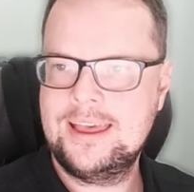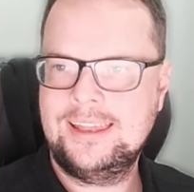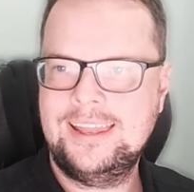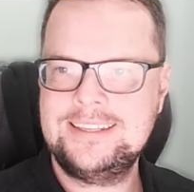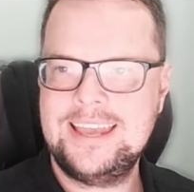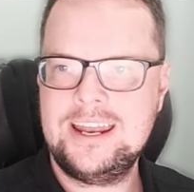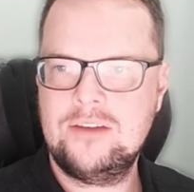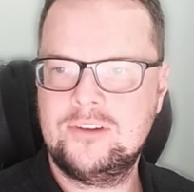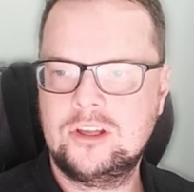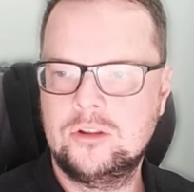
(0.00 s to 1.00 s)
Let's head
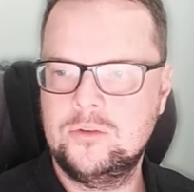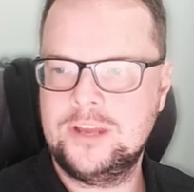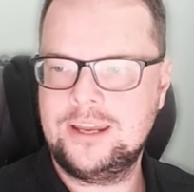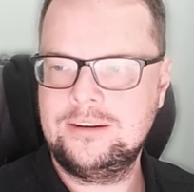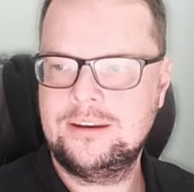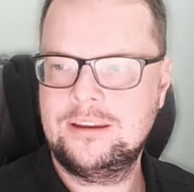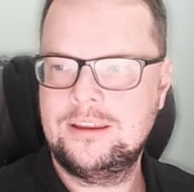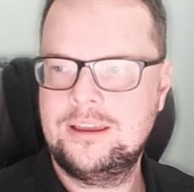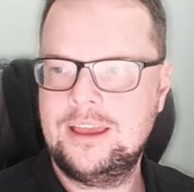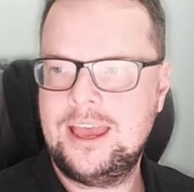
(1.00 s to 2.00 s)
over to CluedIn
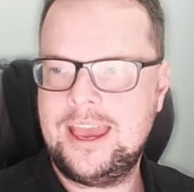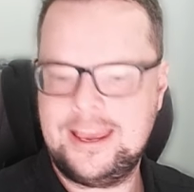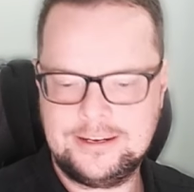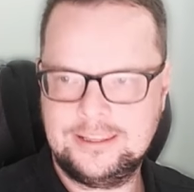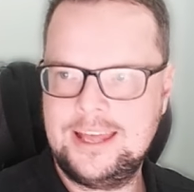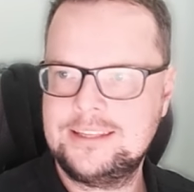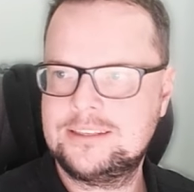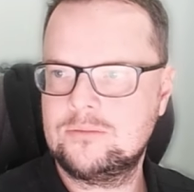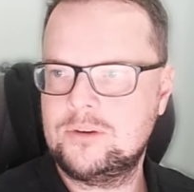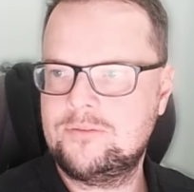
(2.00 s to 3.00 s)
and let's
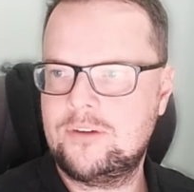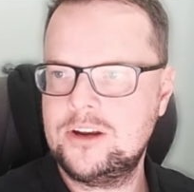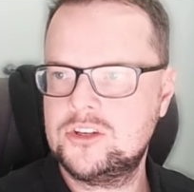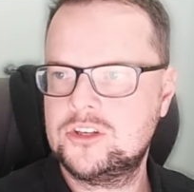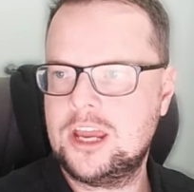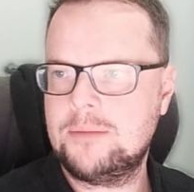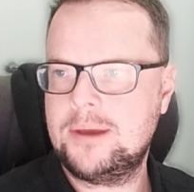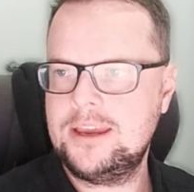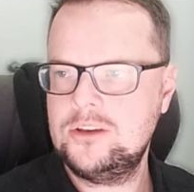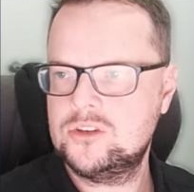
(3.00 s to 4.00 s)
refresh our
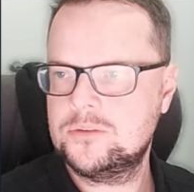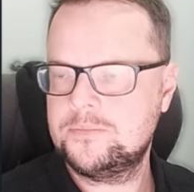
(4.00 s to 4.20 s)
page.